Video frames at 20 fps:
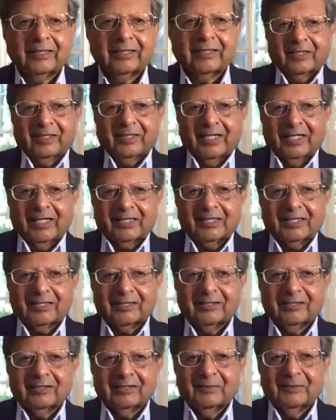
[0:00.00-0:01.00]
So I
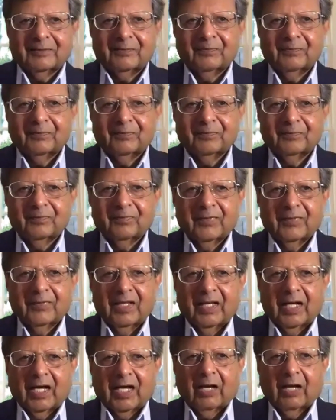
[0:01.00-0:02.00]
have a specific
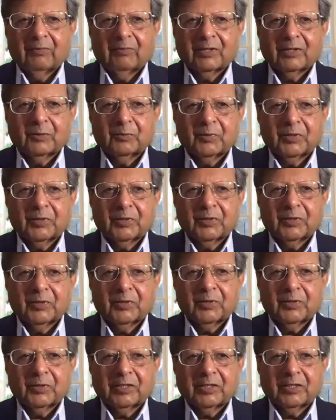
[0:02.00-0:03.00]
desk, I have a
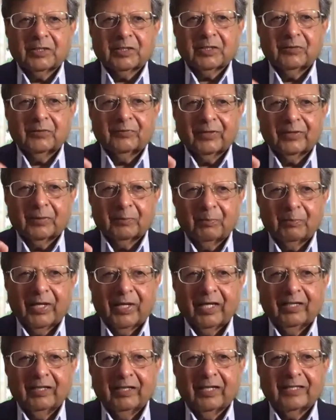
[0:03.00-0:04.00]
specific
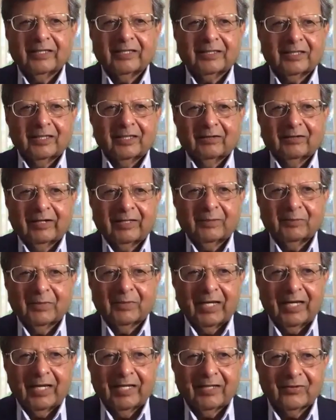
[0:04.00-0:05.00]
pen, I still write
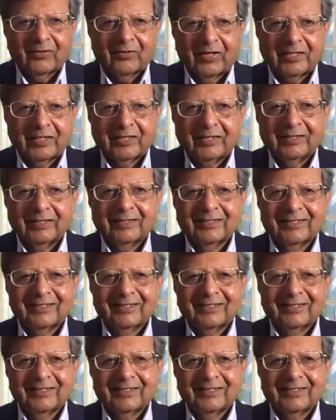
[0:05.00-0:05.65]
by handwriting